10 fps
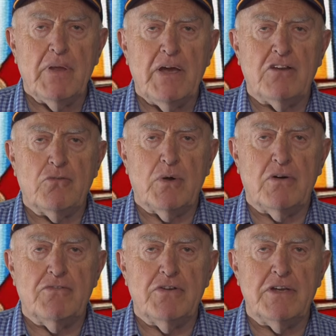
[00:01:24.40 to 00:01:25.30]
At
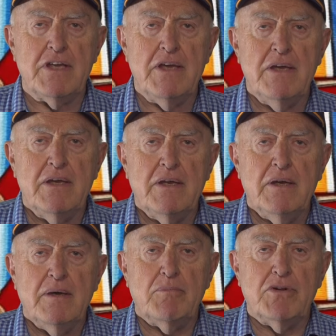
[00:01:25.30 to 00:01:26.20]
12:30,
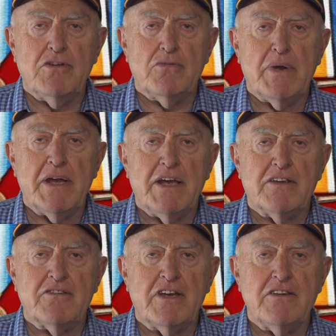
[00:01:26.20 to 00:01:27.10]
British
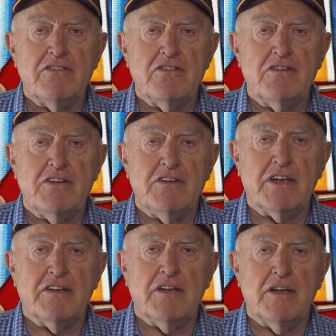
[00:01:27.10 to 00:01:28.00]
radar stations
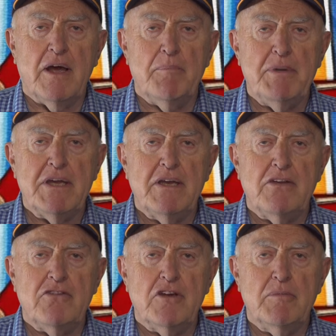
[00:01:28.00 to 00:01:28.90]
detected a
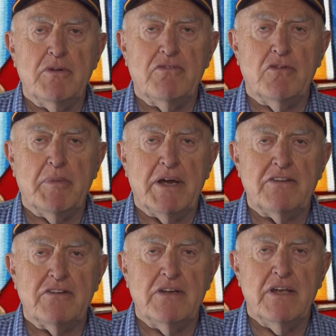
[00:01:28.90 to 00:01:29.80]
big German
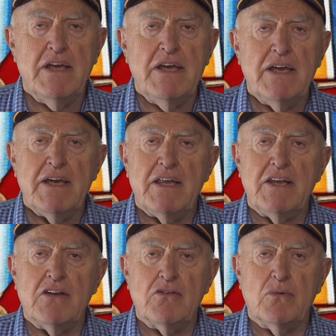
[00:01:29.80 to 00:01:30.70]
formation
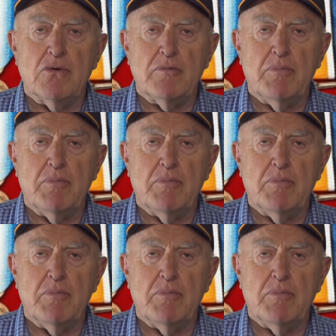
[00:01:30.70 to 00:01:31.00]
heading towards